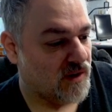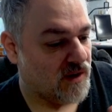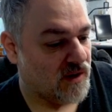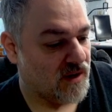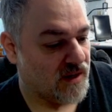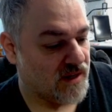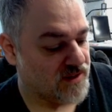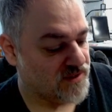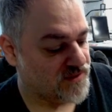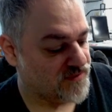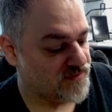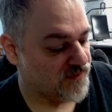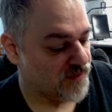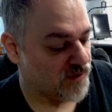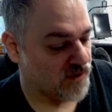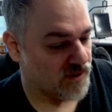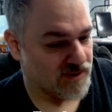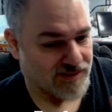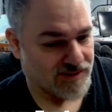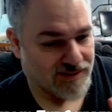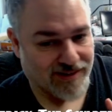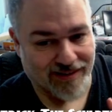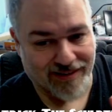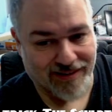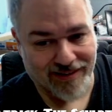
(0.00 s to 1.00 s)
as far as
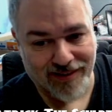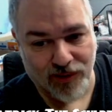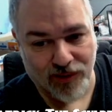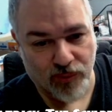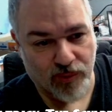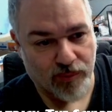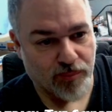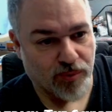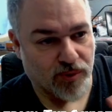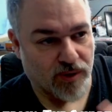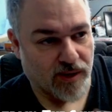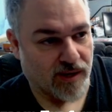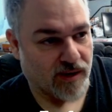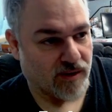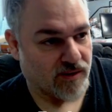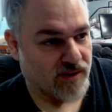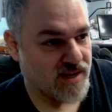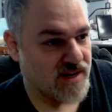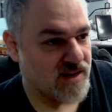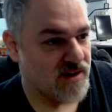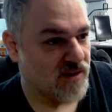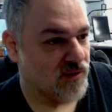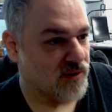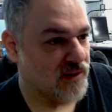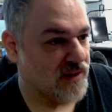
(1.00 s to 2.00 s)
like, we put out
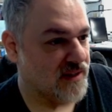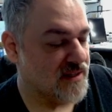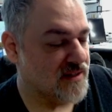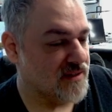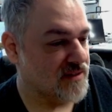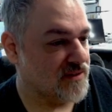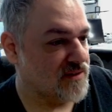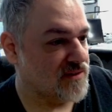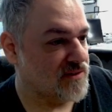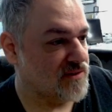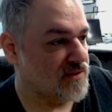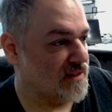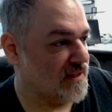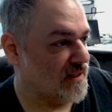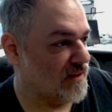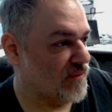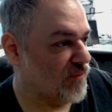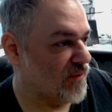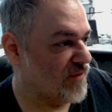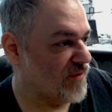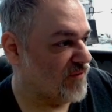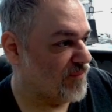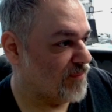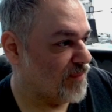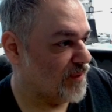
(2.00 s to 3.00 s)
Edolisks and
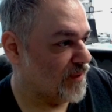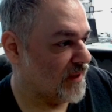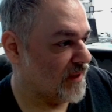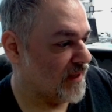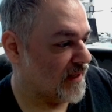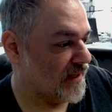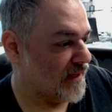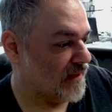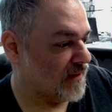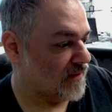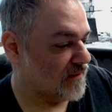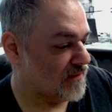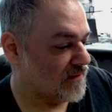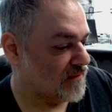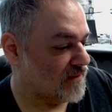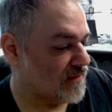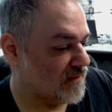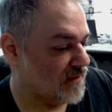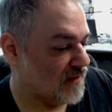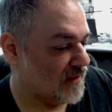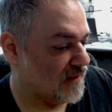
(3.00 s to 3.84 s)
we've put out